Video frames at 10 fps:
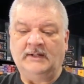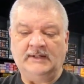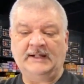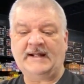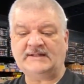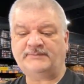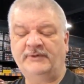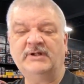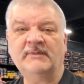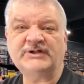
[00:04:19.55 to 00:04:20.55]
Now that's
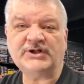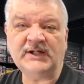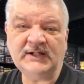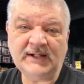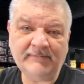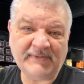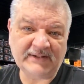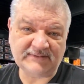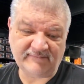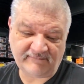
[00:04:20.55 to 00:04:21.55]
pretty much it
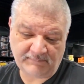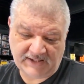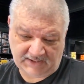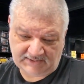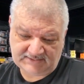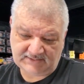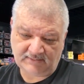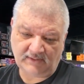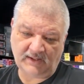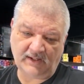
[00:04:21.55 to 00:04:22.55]
about the specs.
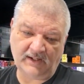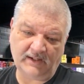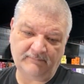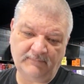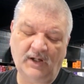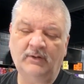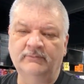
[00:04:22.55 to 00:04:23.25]
Oh,